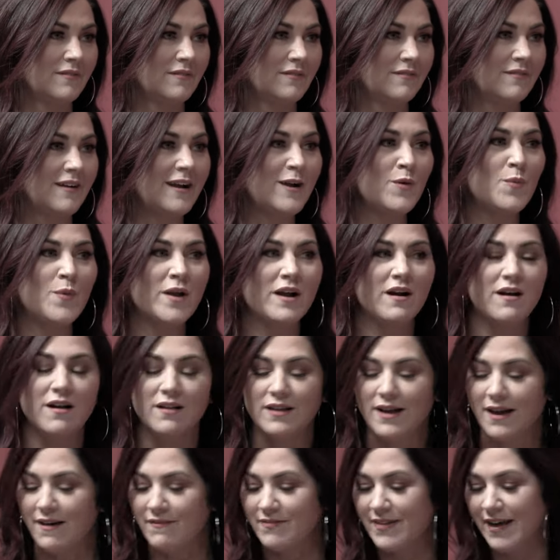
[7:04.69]
Yeah. Right? We all
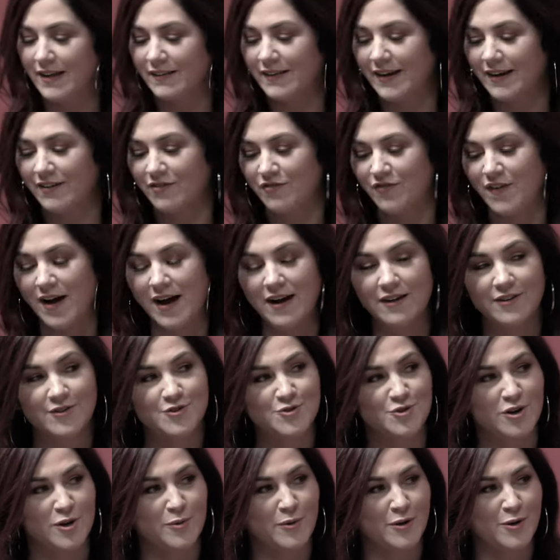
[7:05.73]
have that like file
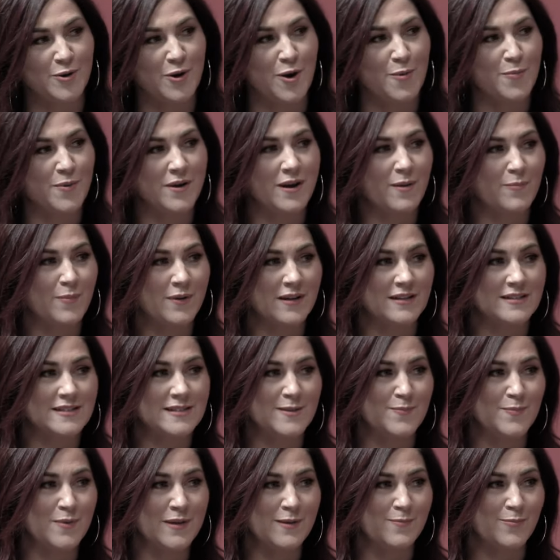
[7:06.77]
drawer where you open up and it's
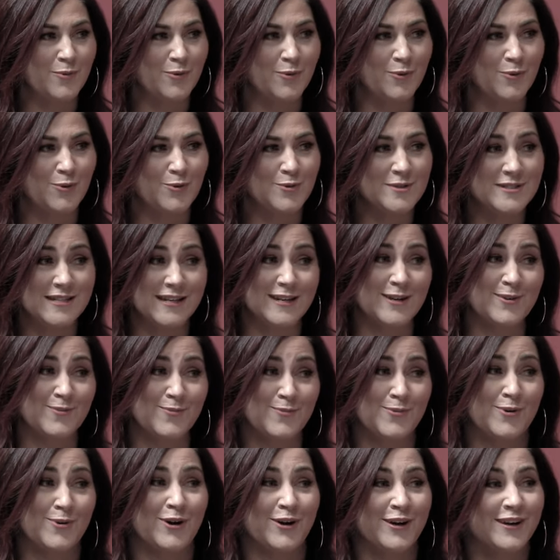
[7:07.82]
the people who didn't
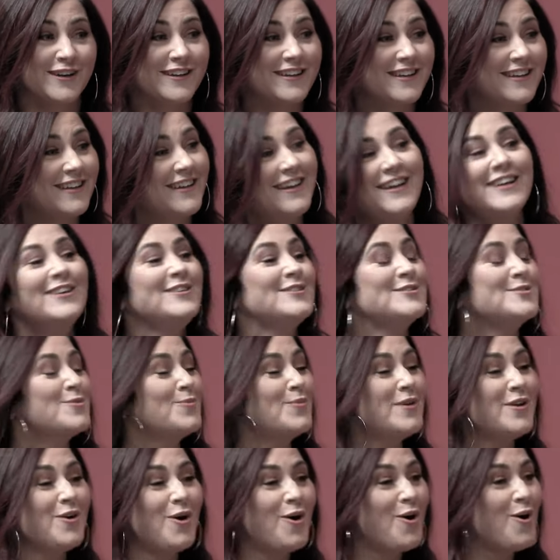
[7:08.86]
work. Yeah. So
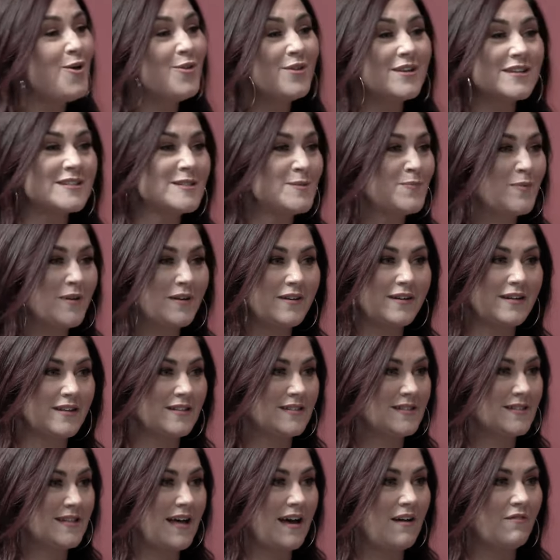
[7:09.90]
we all
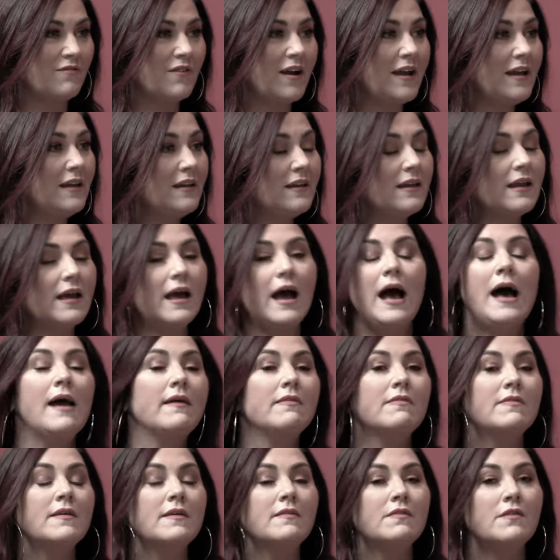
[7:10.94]
experience that, right? I
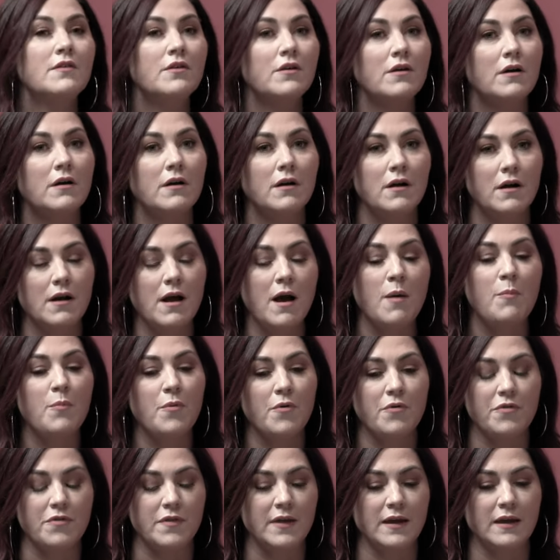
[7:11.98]
think there are a
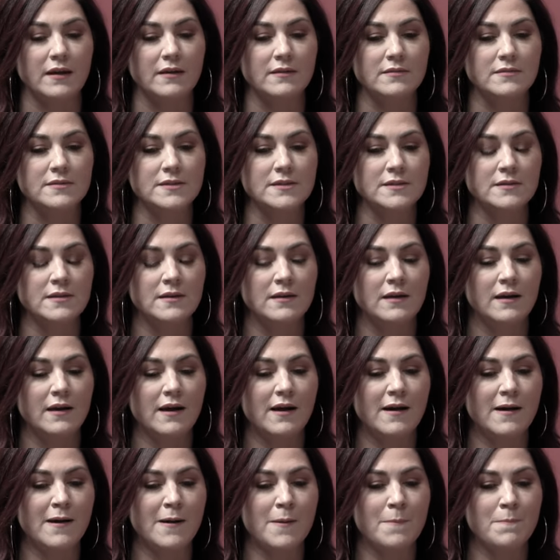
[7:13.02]
couple things.
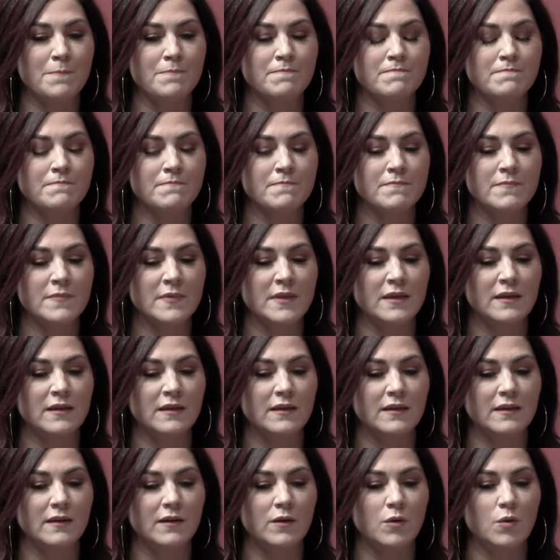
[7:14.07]
Um,
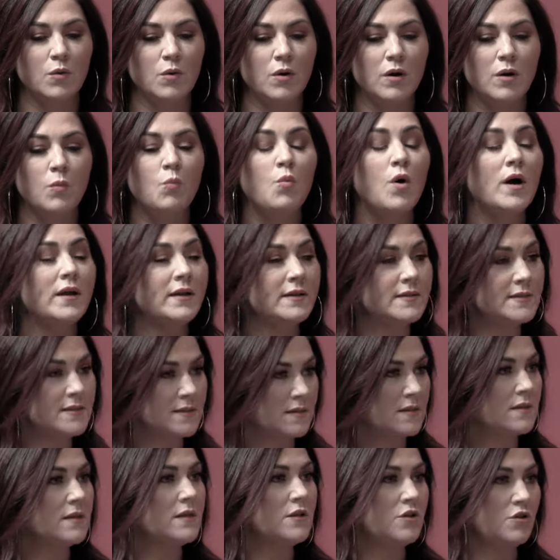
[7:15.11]
one is,
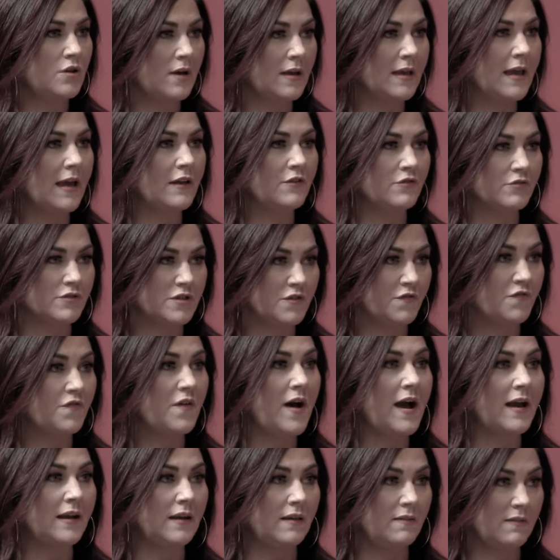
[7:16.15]
again, you're
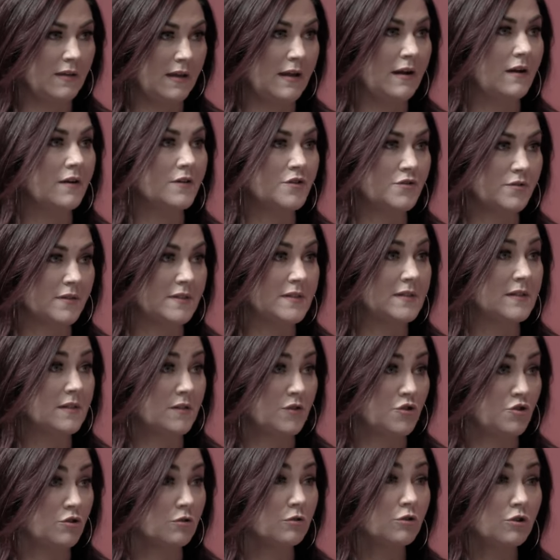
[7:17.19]
defining the
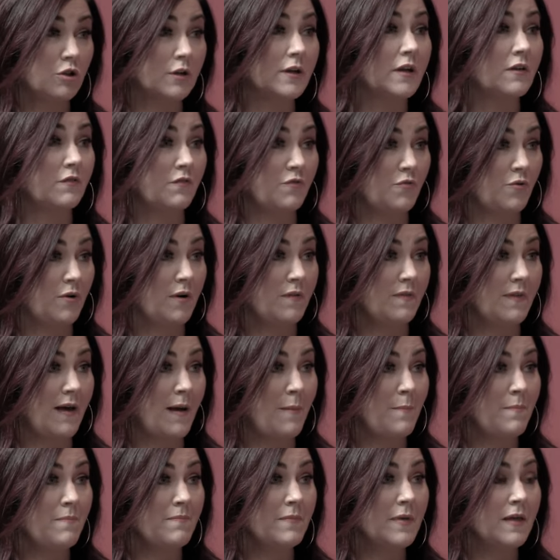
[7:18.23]
characteristics you're looking for in
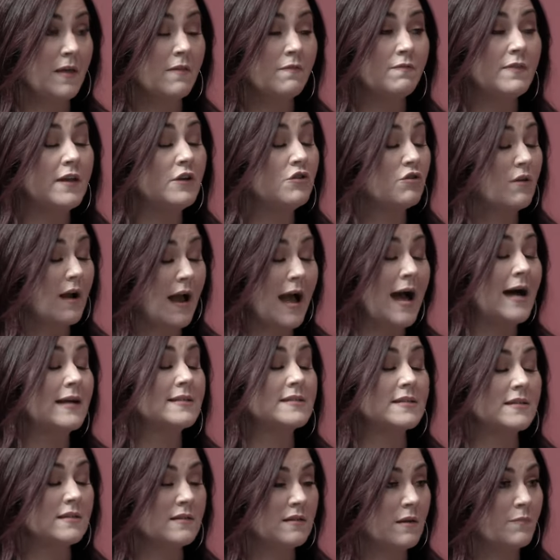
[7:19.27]
them. Then you're
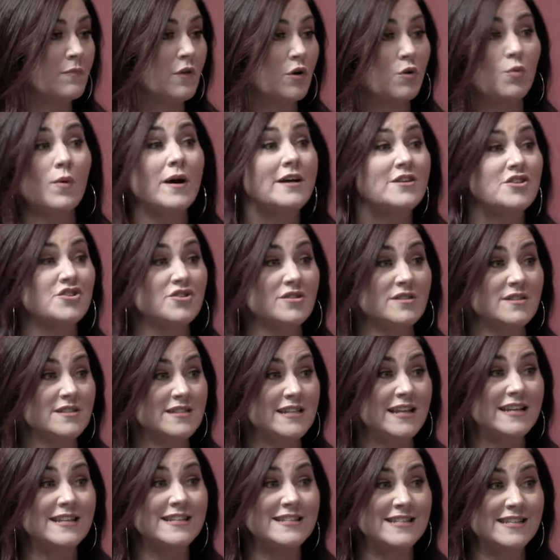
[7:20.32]
asking them the questions
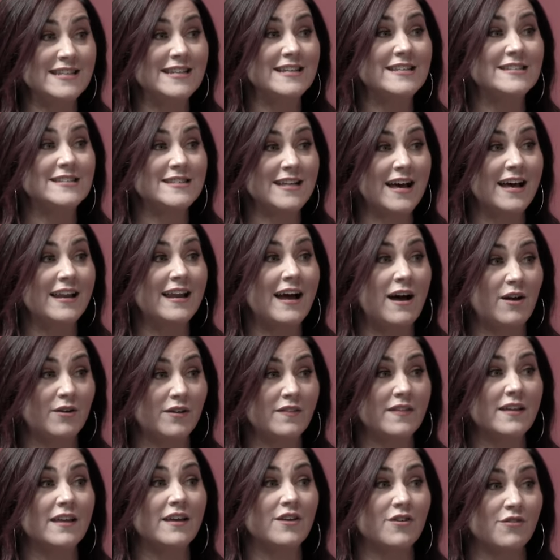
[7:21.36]
that tease that out
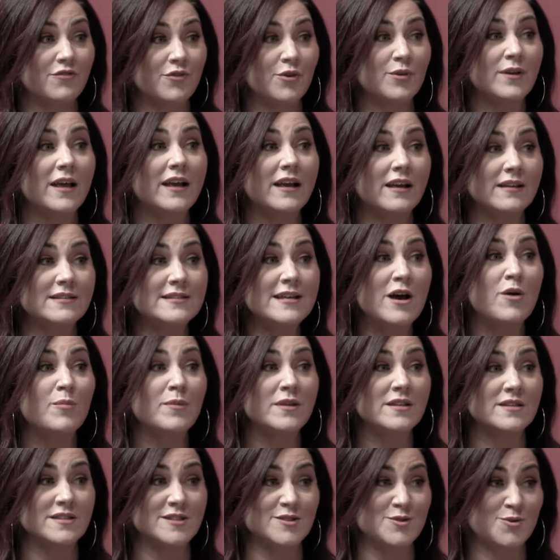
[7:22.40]
in the interview, like, tell
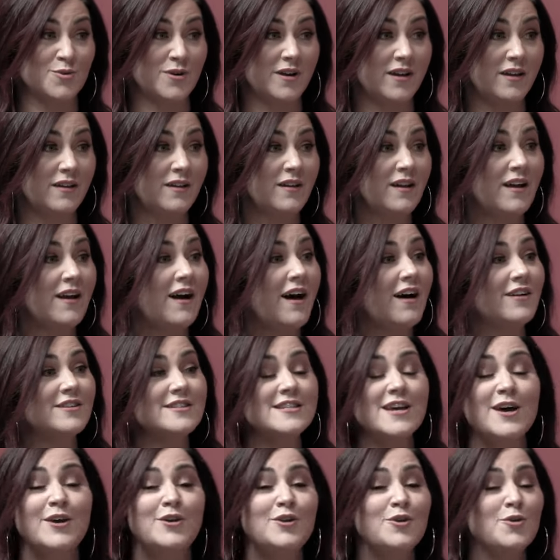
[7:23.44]
me the story. I'll
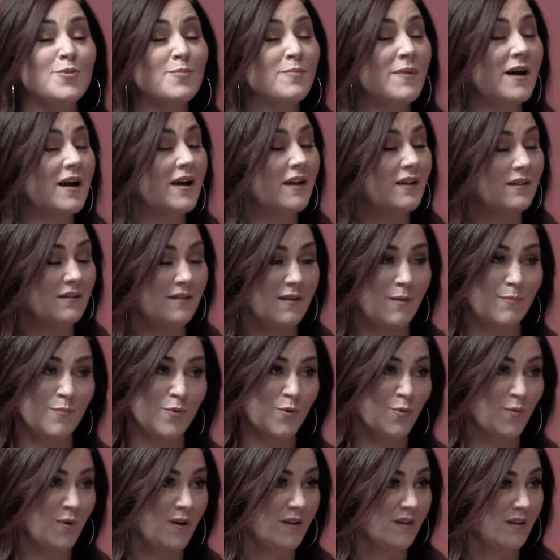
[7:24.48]
tell you my
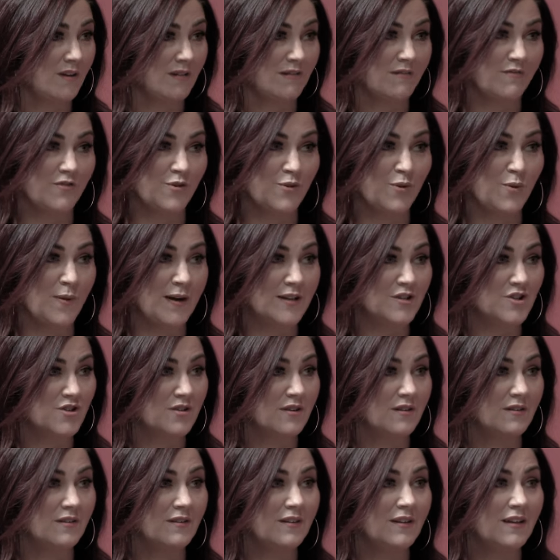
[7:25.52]
number one interview
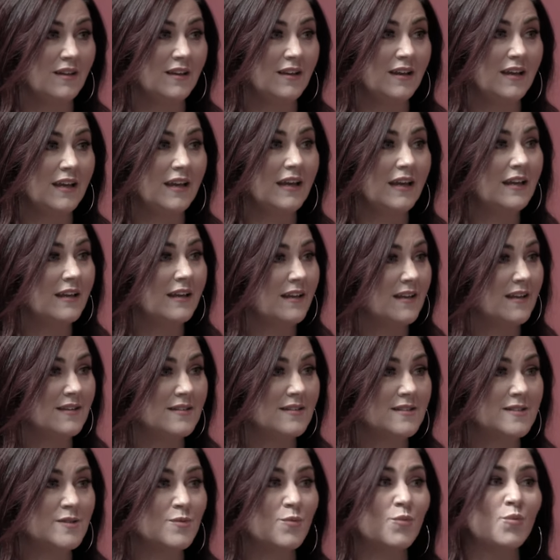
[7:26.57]
question. It
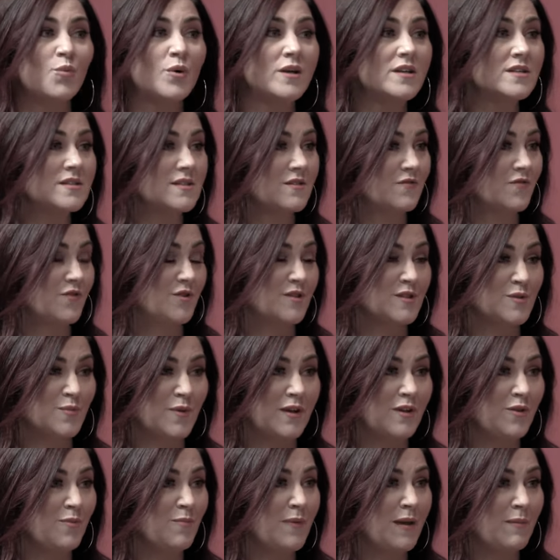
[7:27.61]
is, what is the first
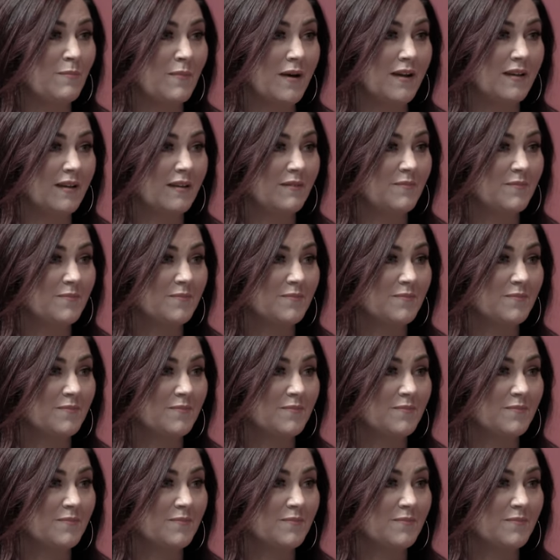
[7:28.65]
way you made money?